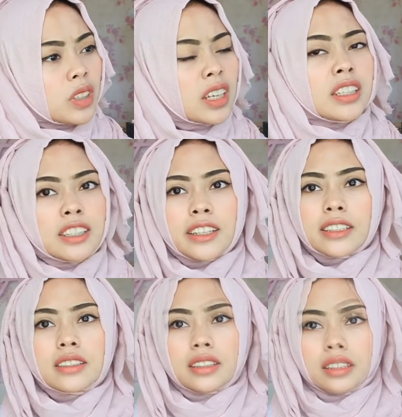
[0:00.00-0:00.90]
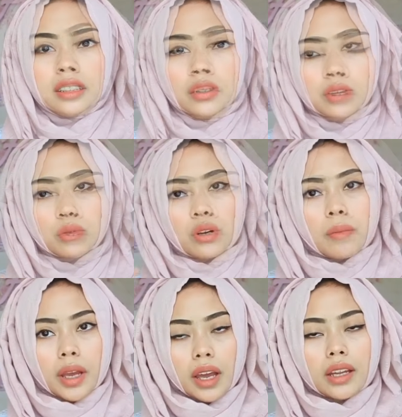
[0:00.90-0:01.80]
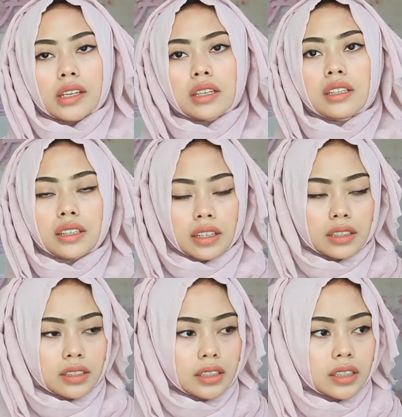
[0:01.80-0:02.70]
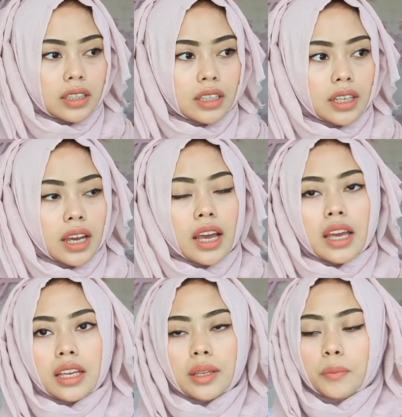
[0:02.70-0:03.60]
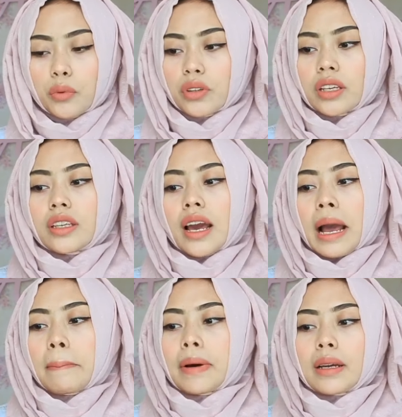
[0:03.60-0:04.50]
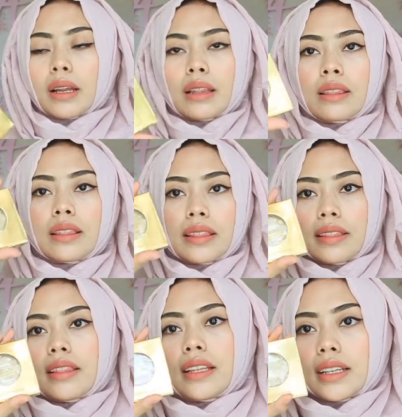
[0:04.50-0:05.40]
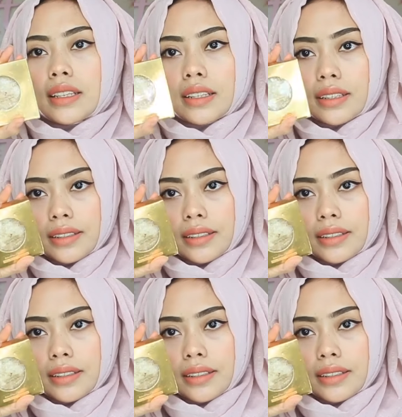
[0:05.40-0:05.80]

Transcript: ya di Grand City Surabaya, adanya di Grand City. Ini punyanya Amaranthine.